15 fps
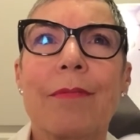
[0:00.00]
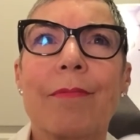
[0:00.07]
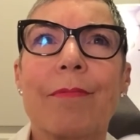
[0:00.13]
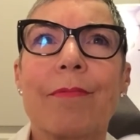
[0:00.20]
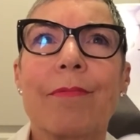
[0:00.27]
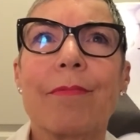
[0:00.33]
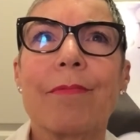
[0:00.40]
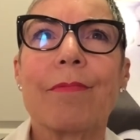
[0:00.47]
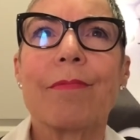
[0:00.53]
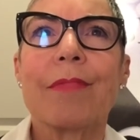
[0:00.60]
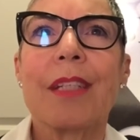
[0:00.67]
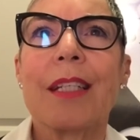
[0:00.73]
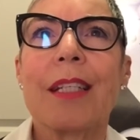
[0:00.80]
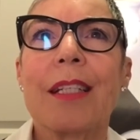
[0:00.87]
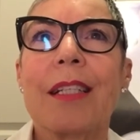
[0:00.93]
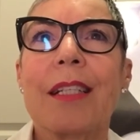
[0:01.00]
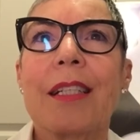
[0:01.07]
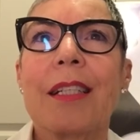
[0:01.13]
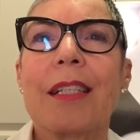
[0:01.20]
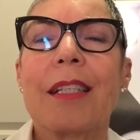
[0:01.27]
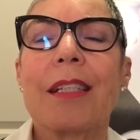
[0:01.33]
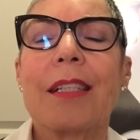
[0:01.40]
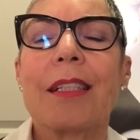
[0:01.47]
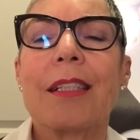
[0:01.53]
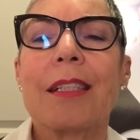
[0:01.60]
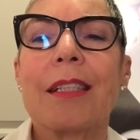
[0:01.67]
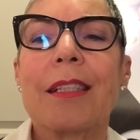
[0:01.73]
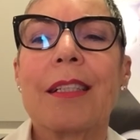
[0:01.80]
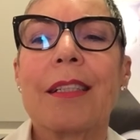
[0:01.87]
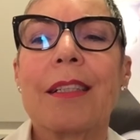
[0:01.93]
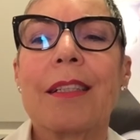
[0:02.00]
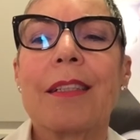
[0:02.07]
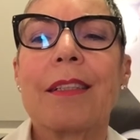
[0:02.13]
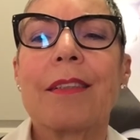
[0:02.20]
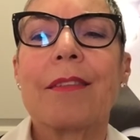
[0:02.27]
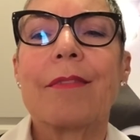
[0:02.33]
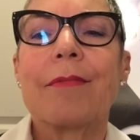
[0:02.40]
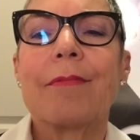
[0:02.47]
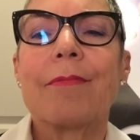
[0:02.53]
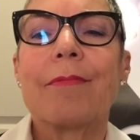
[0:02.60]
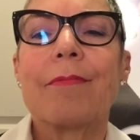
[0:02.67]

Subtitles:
[no speech]